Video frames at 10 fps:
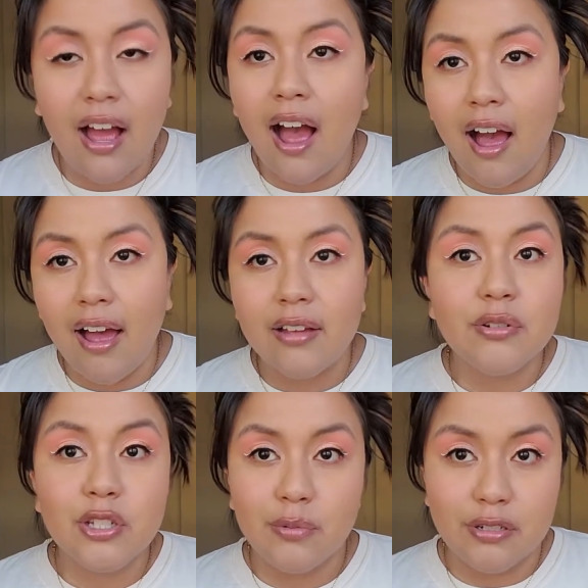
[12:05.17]
I was
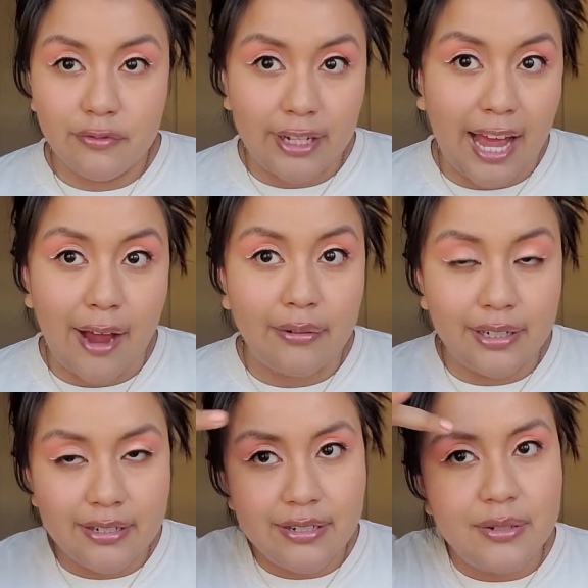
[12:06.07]
too much of a
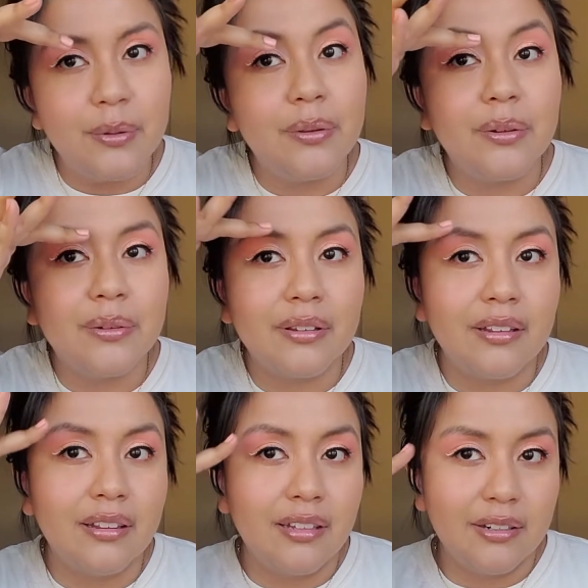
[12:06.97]
coward to do those
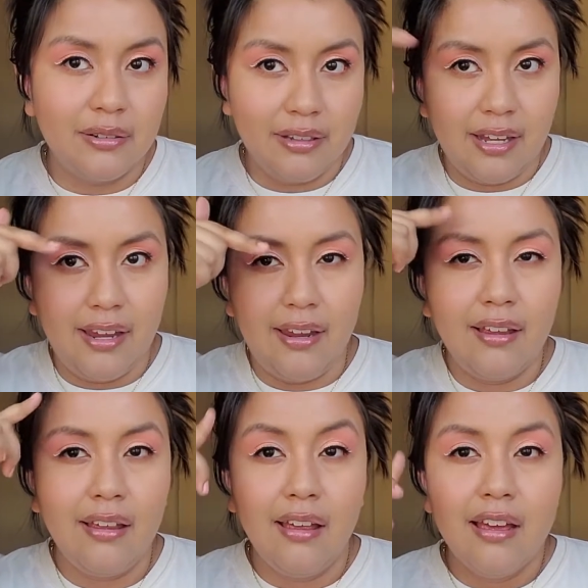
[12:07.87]
little like
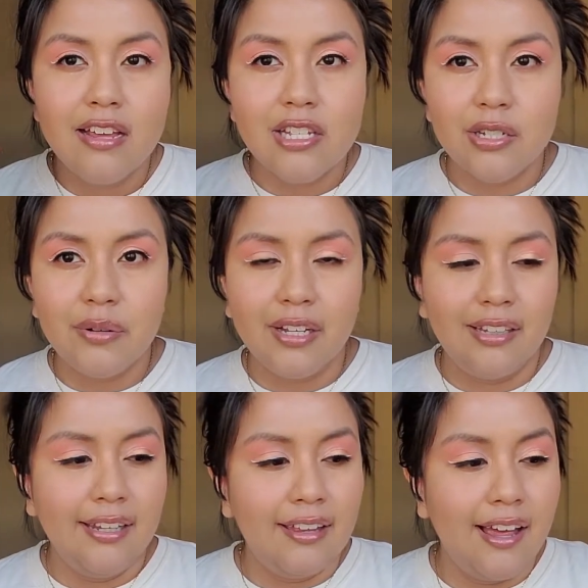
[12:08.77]

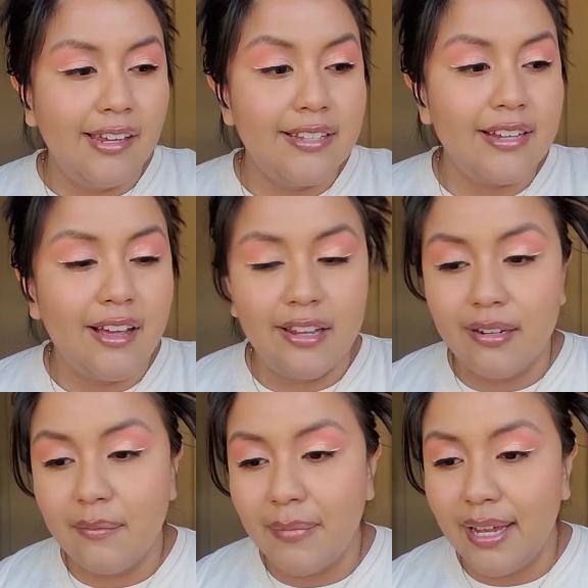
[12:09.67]
squiggly lines
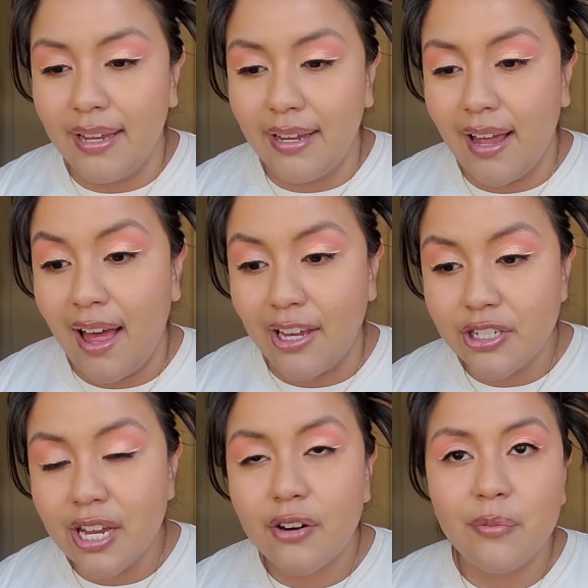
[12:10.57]
on my
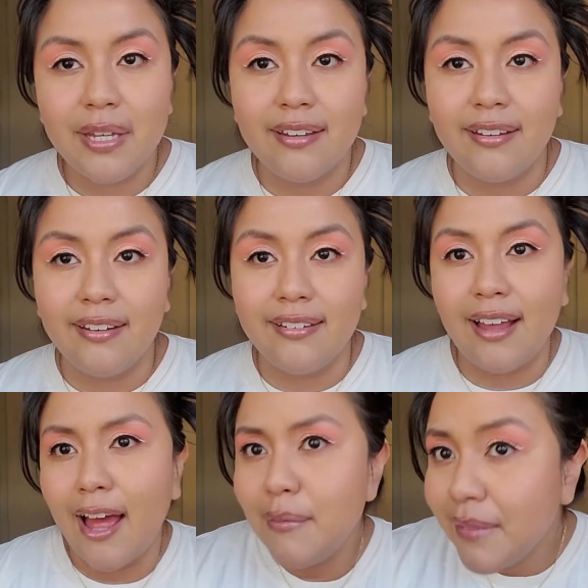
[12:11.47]
eyeshadow because
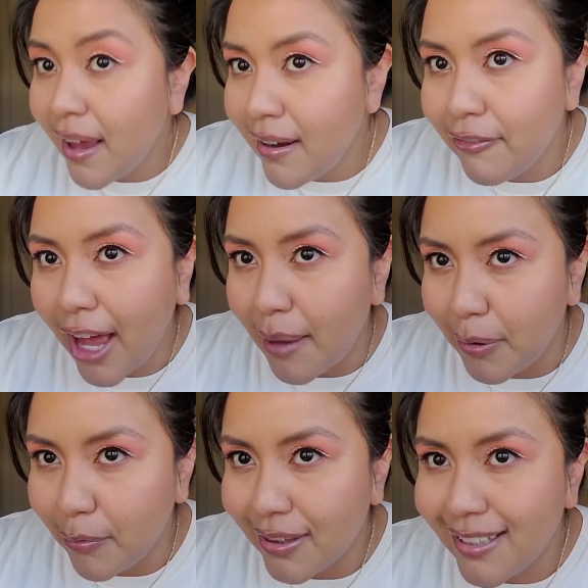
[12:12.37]
I'm kind of happy
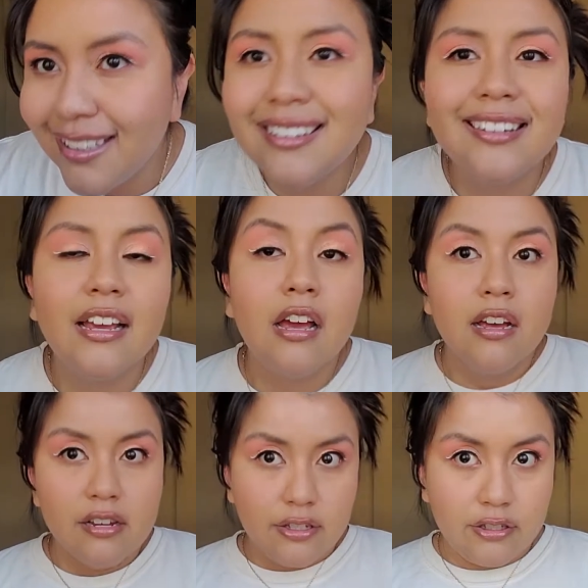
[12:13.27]
with this.
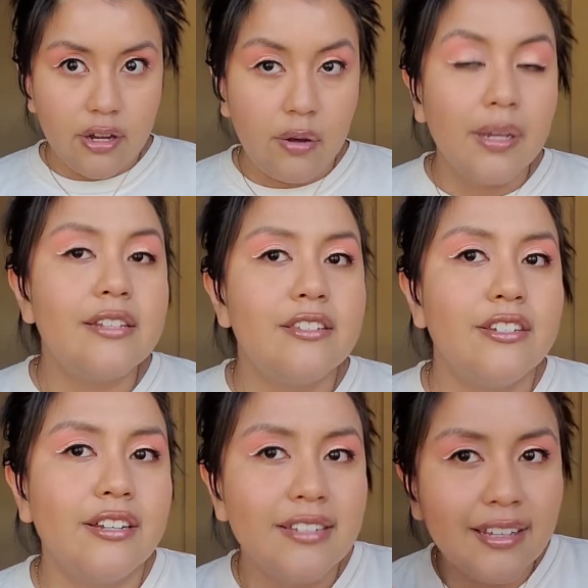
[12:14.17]
So it's
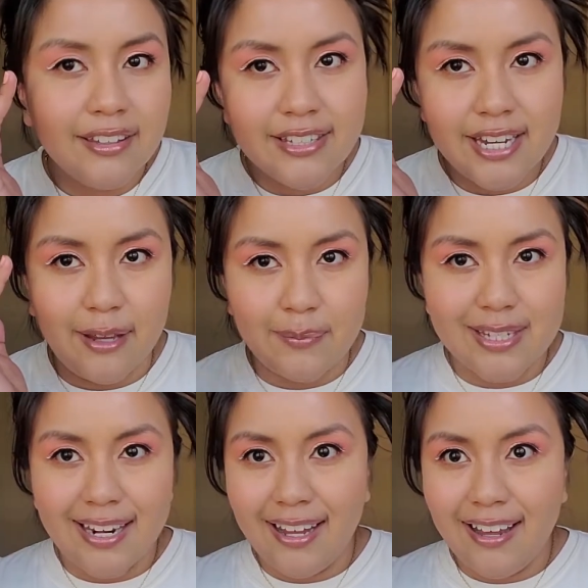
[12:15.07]
just at the tips
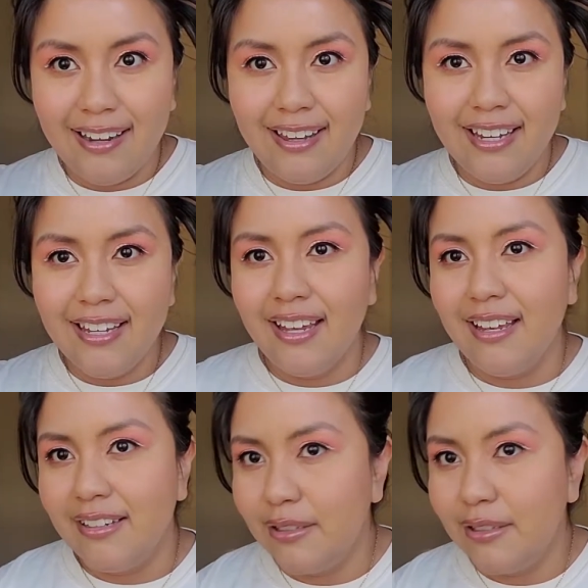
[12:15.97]
and I kind of like it.